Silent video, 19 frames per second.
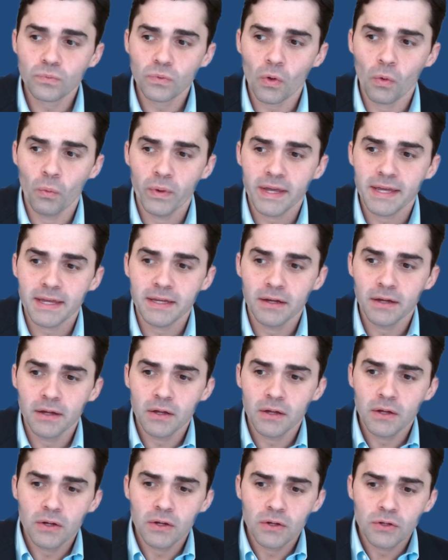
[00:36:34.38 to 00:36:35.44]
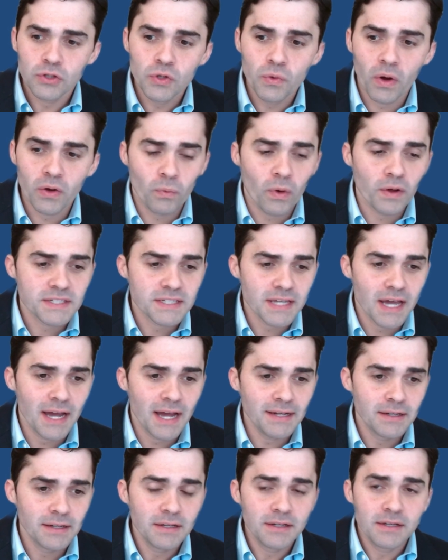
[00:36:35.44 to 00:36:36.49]
we knew on one
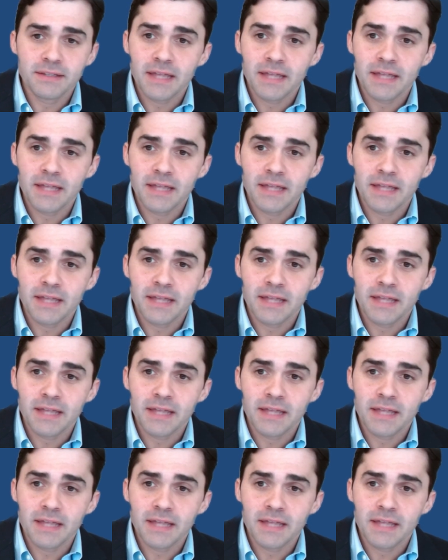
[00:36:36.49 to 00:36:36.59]
side